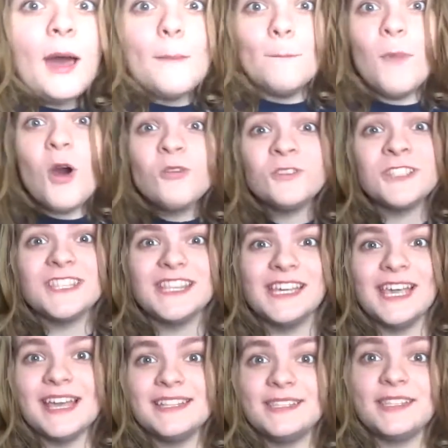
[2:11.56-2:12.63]

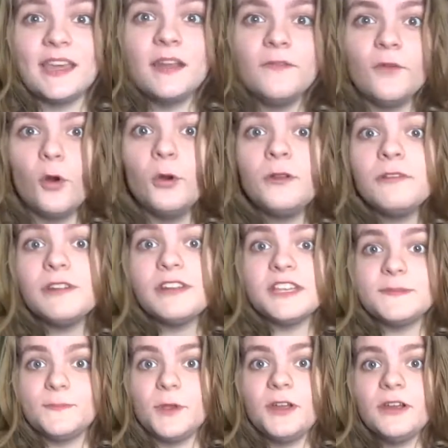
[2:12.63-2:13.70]
Mostly, instead of ordering
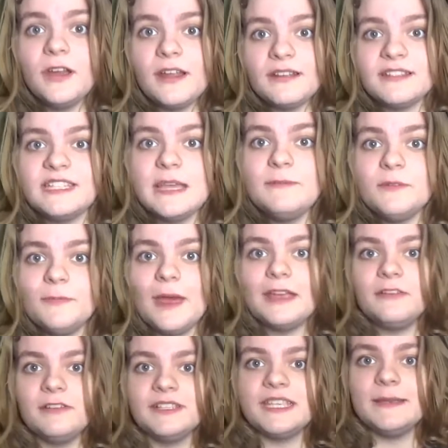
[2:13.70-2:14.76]
his periodic table by
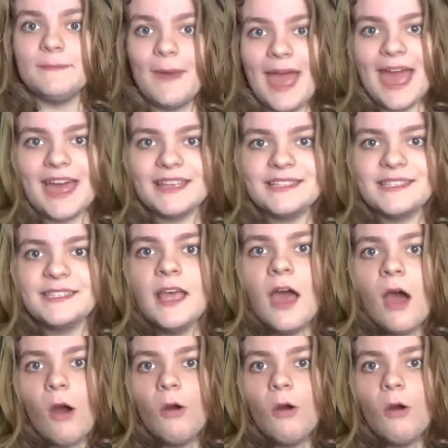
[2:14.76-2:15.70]
increasing mass,